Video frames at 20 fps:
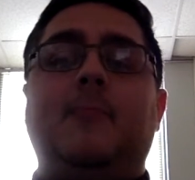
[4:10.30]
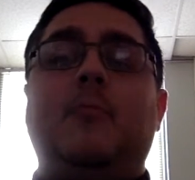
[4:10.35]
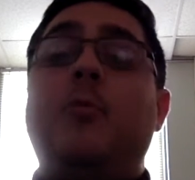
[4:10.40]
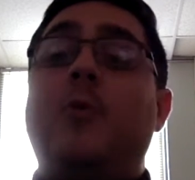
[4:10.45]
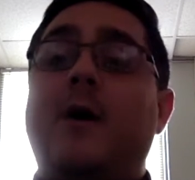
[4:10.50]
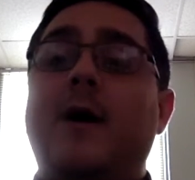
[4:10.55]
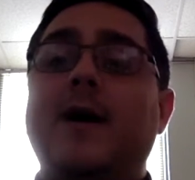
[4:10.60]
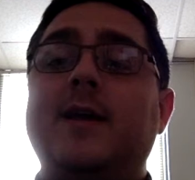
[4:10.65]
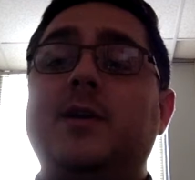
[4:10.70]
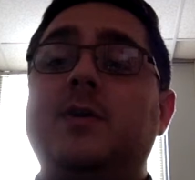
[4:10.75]

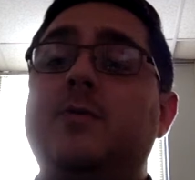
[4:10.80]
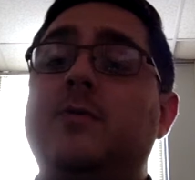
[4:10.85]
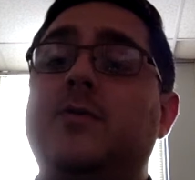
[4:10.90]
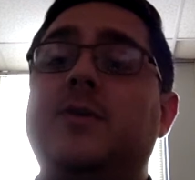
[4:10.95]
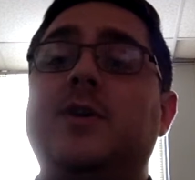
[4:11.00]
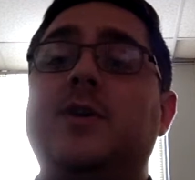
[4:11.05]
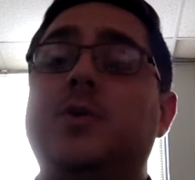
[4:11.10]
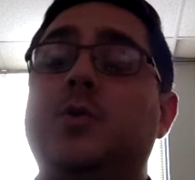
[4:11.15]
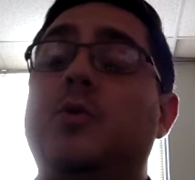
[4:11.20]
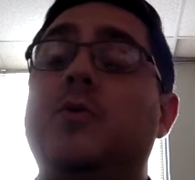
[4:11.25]
why you
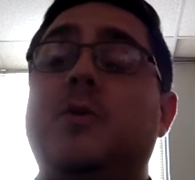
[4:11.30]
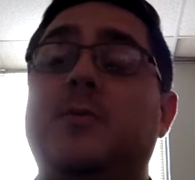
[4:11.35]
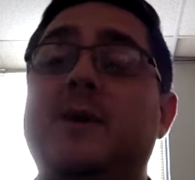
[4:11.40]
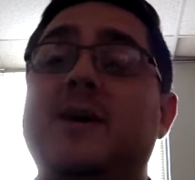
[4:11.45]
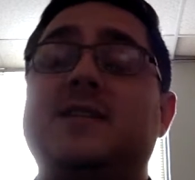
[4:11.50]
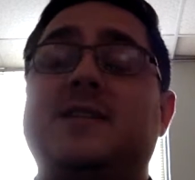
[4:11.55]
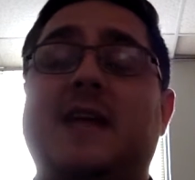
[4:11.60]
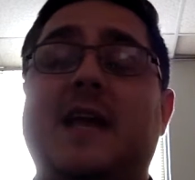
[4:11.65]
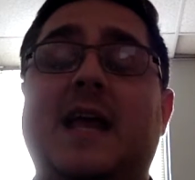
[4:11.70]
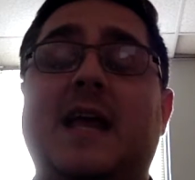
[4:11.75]
think you are the
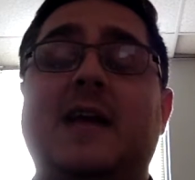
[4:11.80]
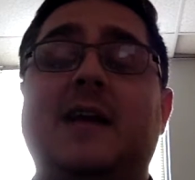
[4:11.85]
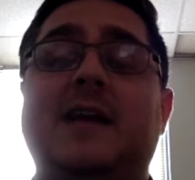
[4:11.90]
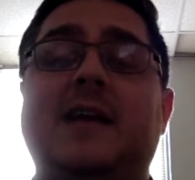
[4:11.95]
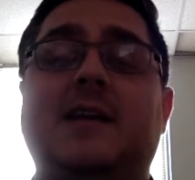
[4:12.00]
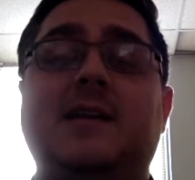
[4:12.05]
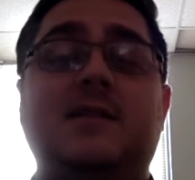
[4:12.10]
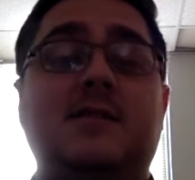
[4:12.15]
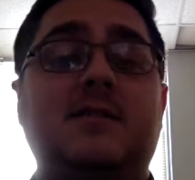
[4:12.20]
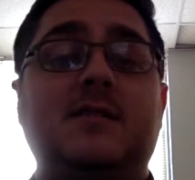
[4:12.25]
best
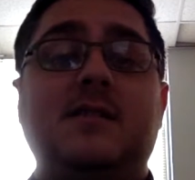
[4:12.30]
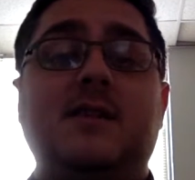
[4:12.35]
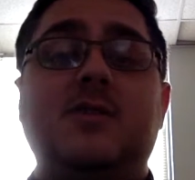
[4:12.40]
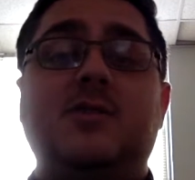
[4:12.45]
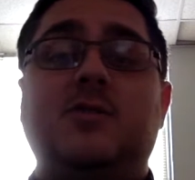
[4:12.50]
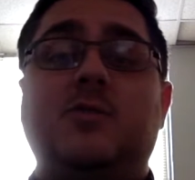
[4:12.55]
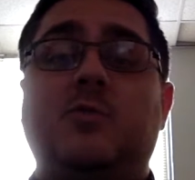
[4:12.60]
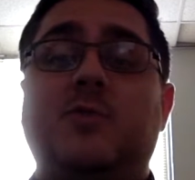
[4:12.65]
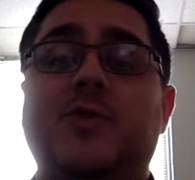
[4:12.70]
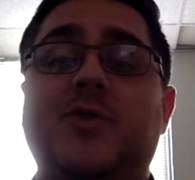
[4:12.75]
candidate. Because
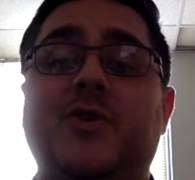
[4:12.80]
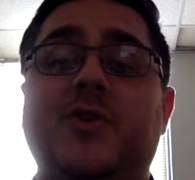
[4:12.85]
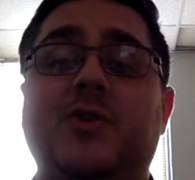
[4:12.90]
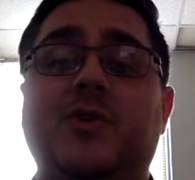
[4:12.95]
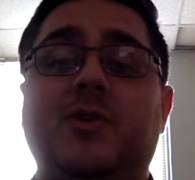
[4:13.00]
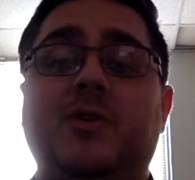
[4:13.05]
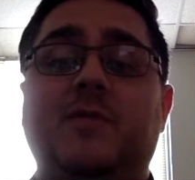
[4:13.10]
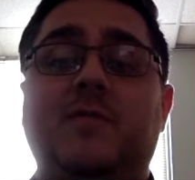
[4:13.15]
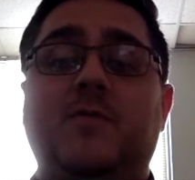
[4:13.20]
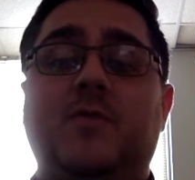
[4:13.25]
essentially what they're
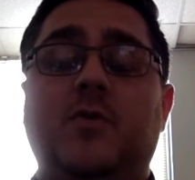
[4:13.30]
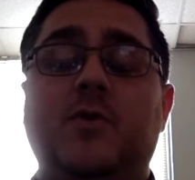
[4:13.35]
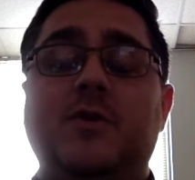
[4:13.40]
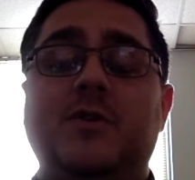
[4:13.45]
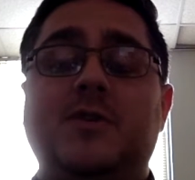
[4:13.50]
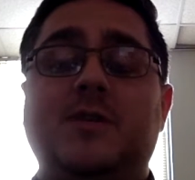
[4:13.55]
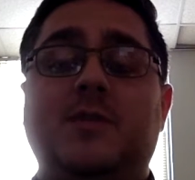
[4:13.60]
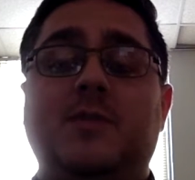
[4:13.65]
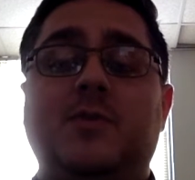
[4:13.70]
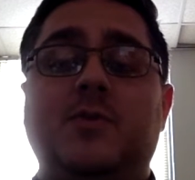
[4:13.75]
looking for
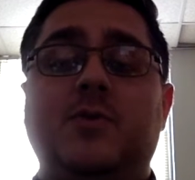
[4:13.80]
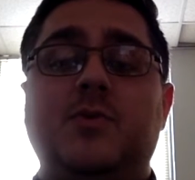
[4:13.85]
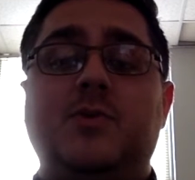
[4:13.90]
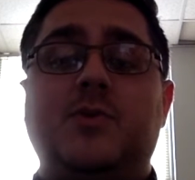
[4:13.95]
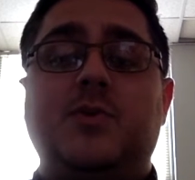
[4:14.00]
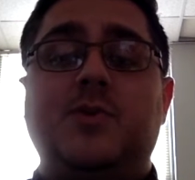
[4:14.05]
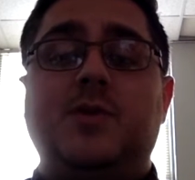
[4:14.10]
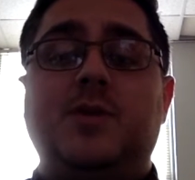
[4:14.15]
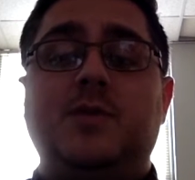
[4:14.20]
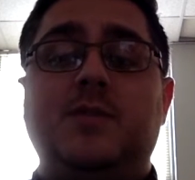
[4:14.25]
is someone who's
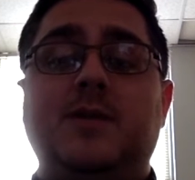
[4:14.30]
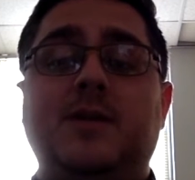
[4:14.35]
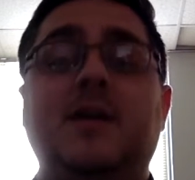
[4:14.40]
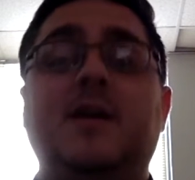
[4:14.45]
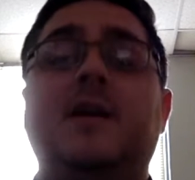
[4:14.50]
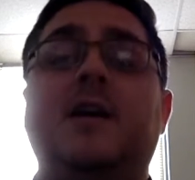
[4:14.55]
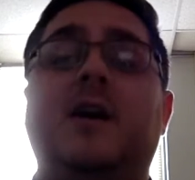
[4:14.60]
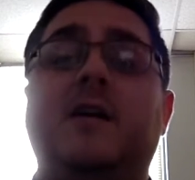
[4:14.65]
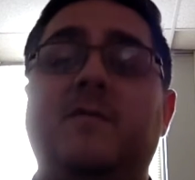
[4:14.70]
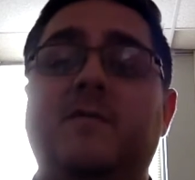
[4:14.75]
going to be
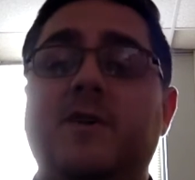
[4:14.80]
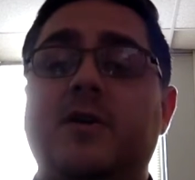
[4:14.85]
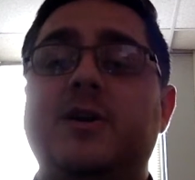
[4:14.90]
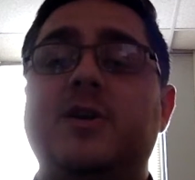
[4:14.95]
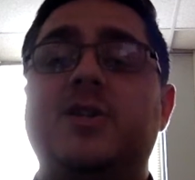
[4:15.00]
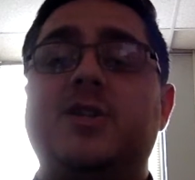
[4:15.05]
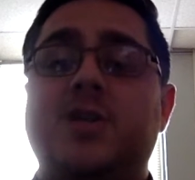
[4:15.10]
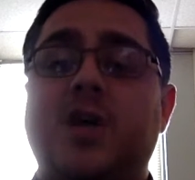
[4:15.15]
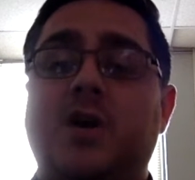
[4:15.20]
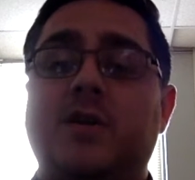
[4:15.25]
a
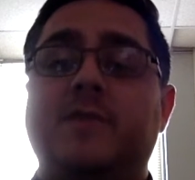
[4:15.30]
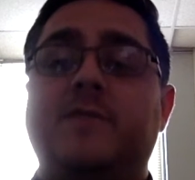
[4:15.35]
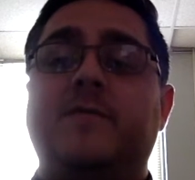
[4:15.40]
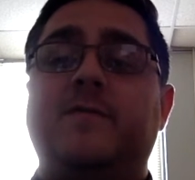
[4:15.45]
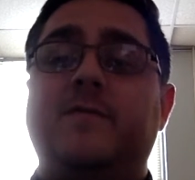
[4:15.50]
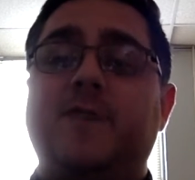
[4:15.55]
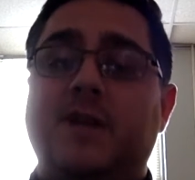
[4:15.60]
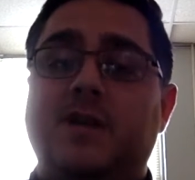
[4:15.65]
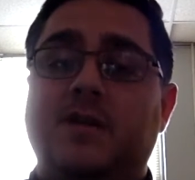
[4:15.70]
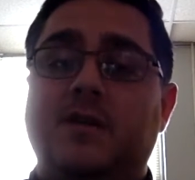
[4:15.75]
very solid
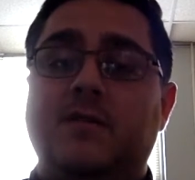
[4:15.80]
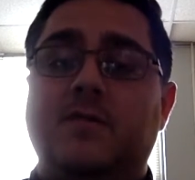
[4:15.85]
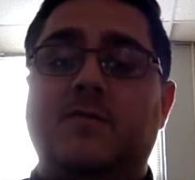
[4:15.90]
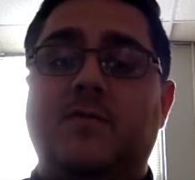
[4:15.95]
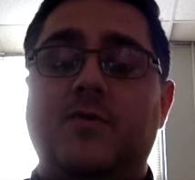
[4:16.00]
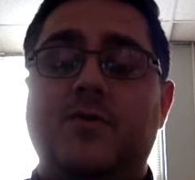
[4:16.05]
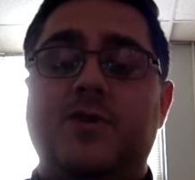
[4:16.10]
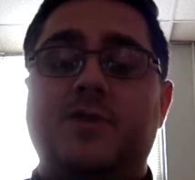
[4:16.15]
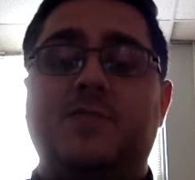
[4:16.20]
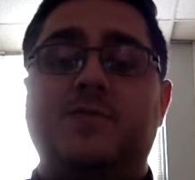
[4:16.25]
fit
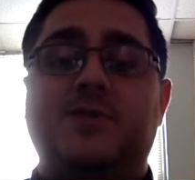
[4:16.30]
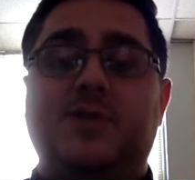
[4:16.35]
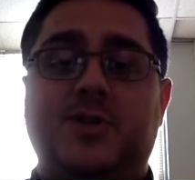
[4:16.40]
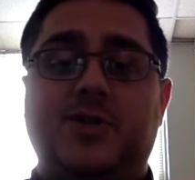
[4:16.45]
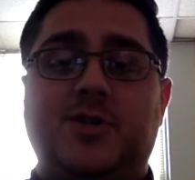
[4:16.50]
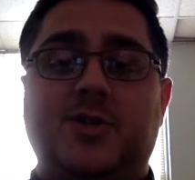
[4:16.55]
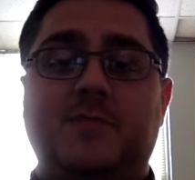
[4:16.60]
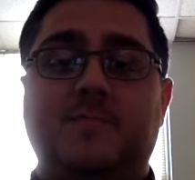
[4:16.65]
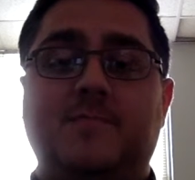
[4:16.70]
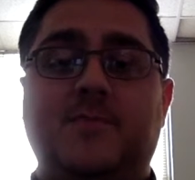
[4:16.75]
for this
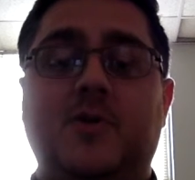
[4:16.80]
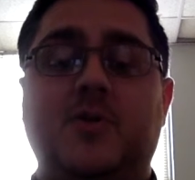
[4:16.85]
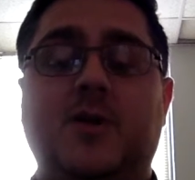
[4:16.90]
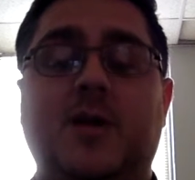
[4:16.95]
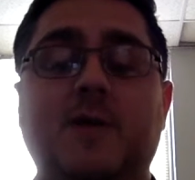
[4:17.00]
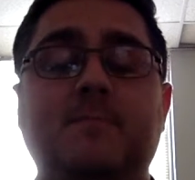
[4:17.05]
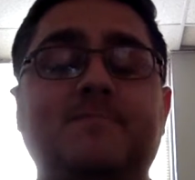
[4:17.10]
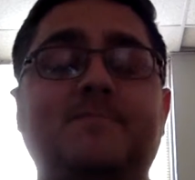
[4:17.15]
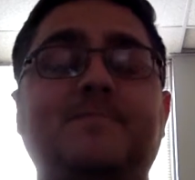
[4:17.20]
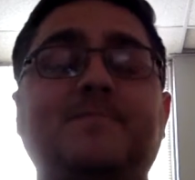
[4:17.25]
position.
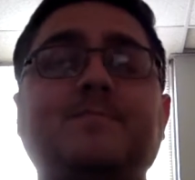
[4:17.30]
Okay?